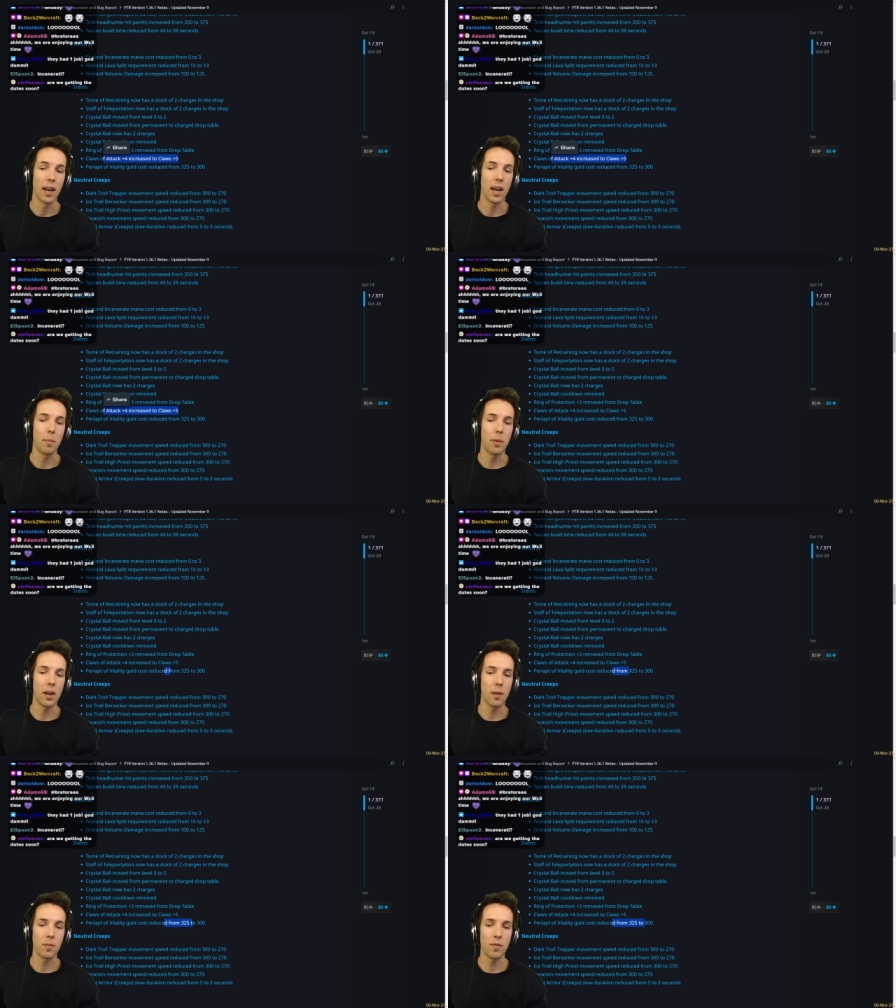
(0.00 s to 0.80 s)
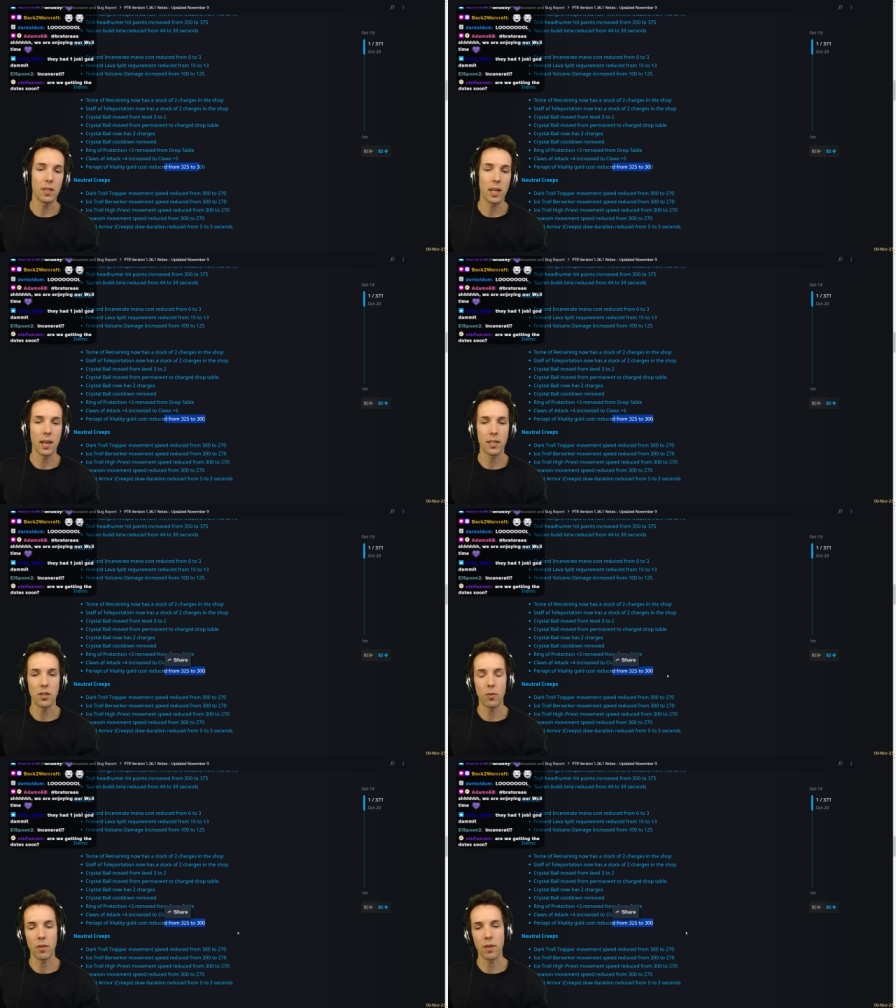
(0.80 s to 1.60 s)
And Periapt of Vitality,
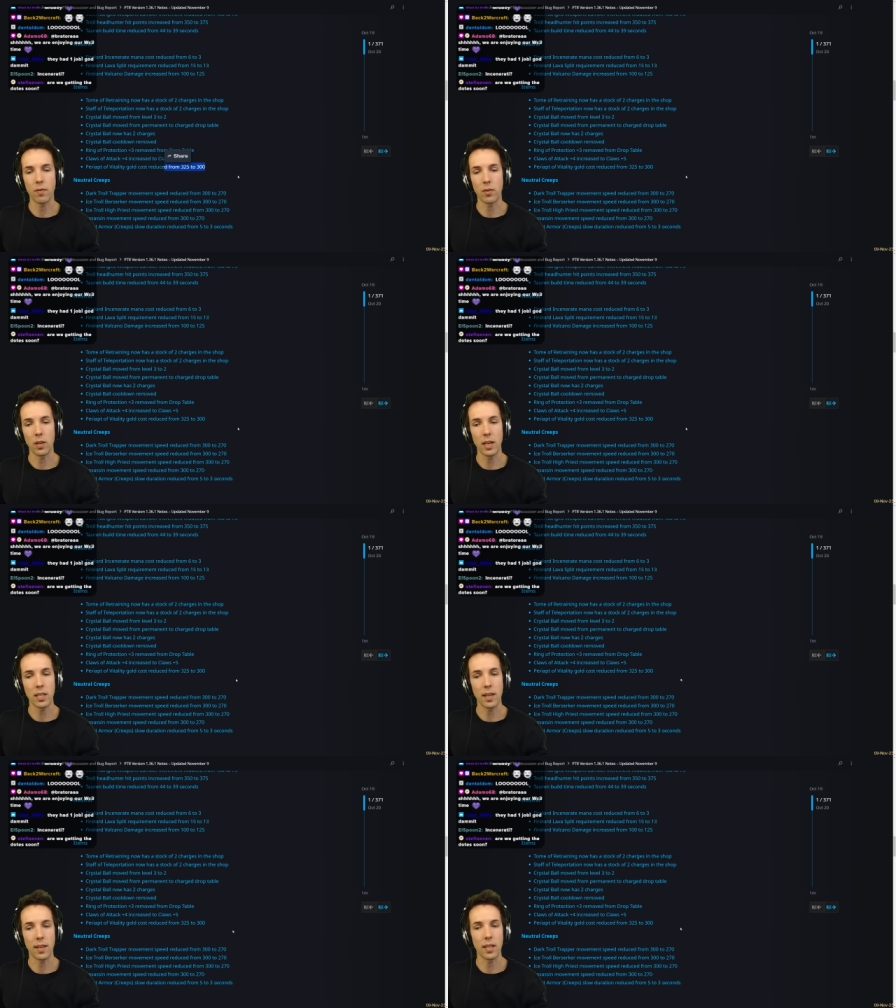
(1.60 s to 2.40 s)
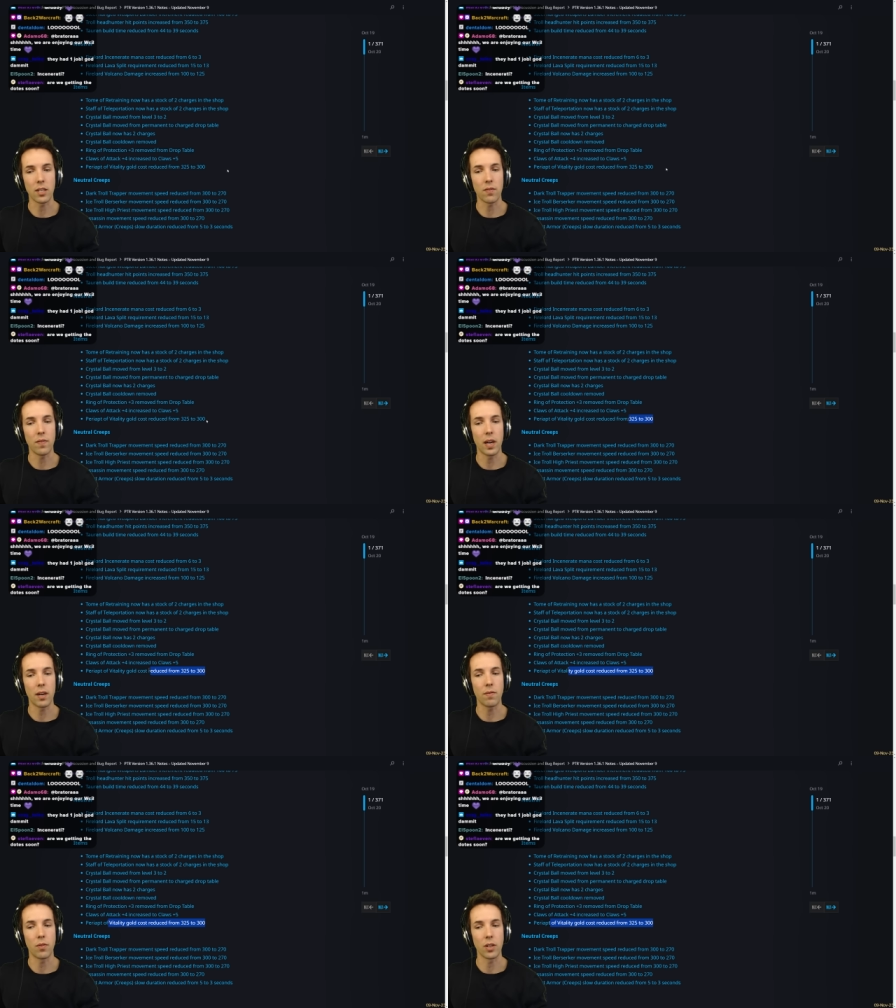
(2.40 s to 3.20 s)
25 gold less. I think that's
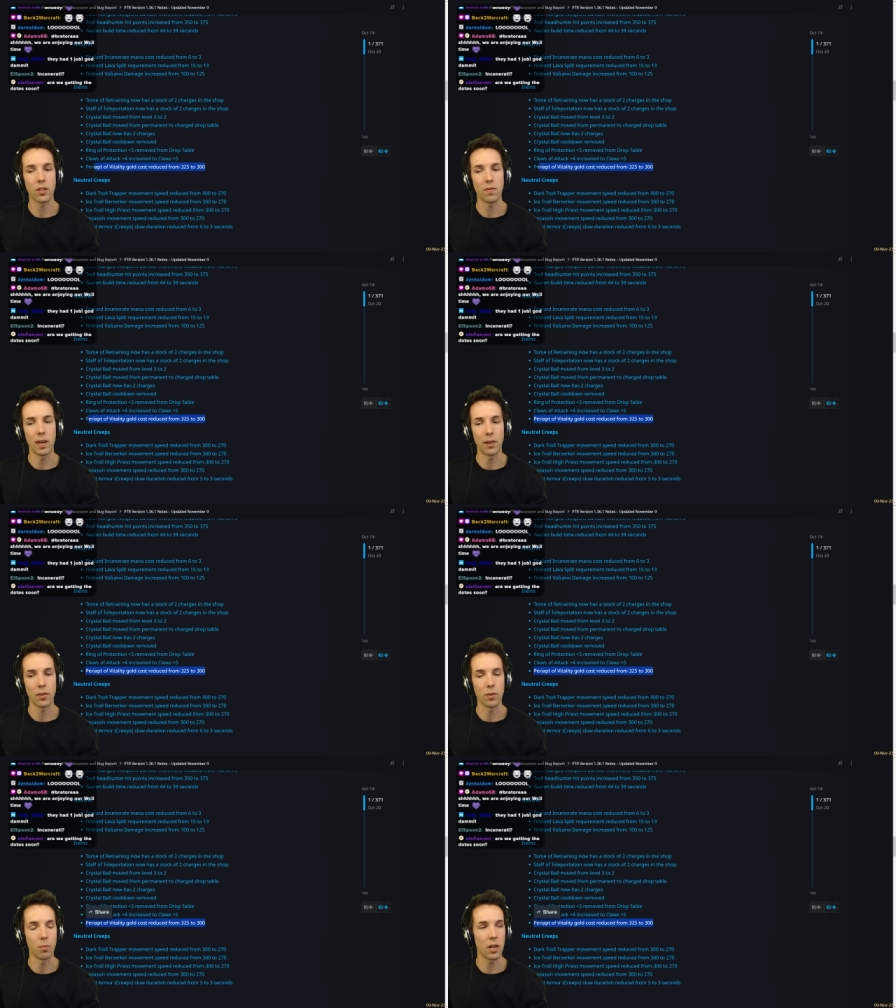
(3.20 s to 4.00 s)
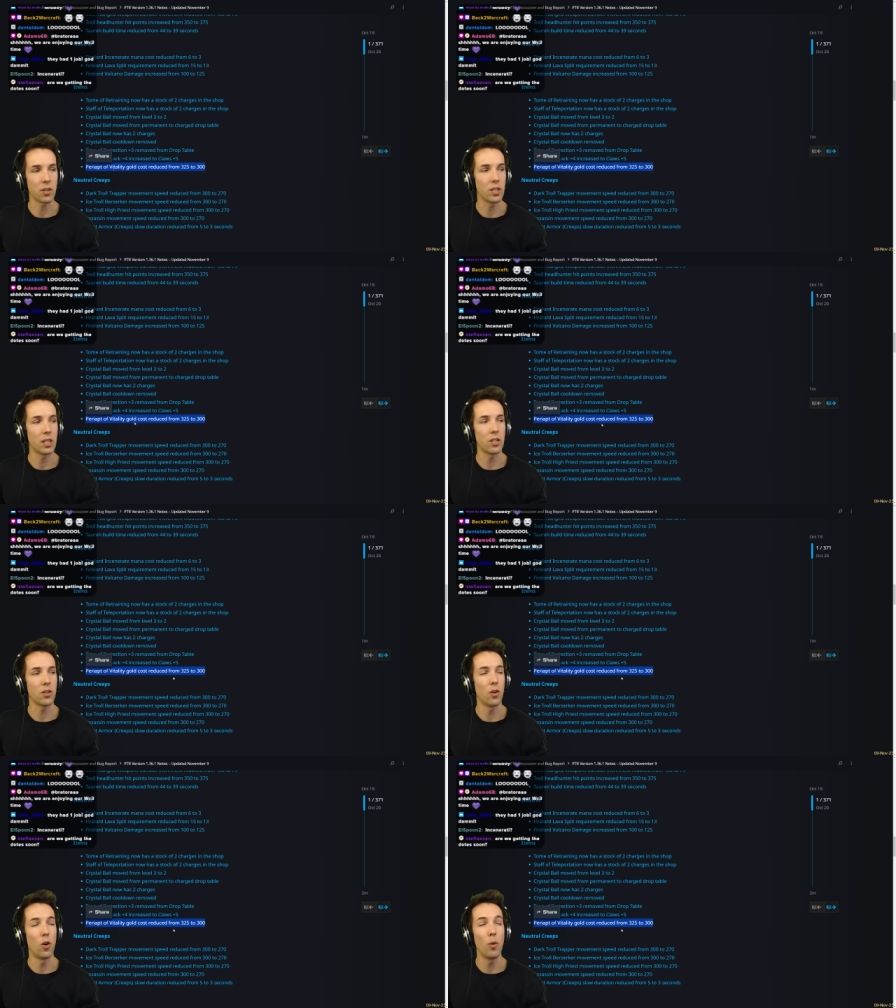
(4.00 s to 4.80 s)
fair for its value, because this is
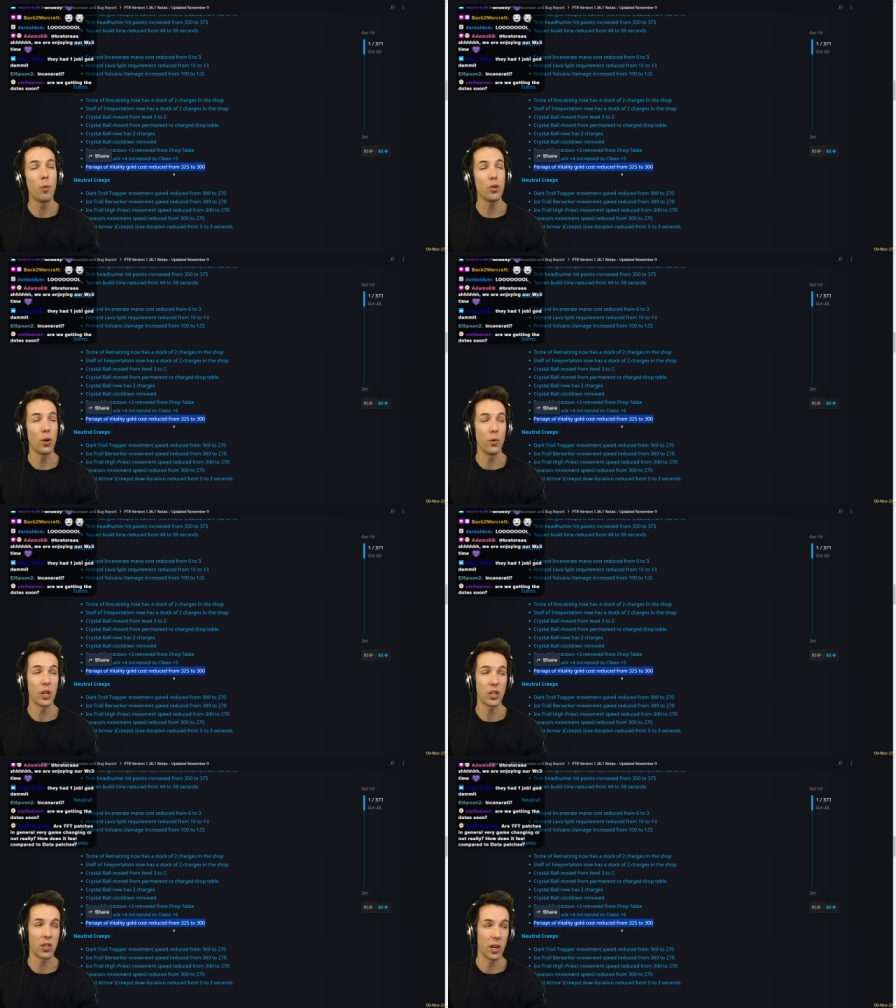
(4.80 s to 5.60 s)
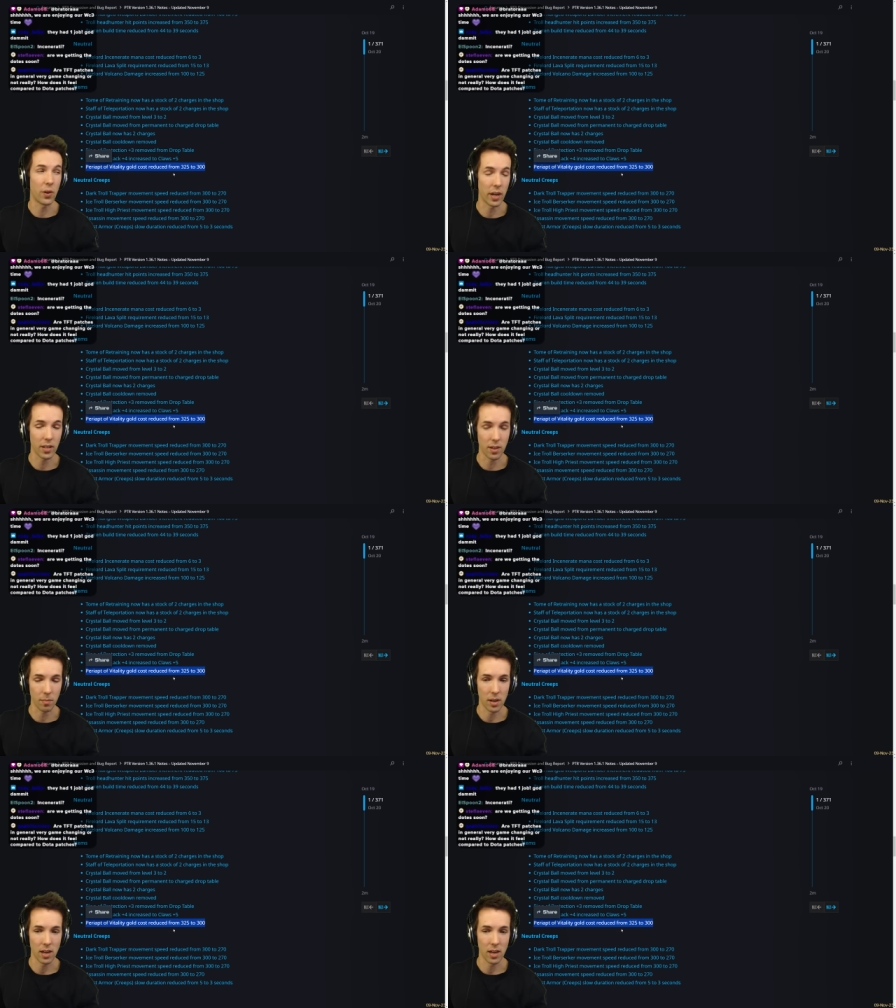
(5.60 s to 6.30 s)
an almost always sell item.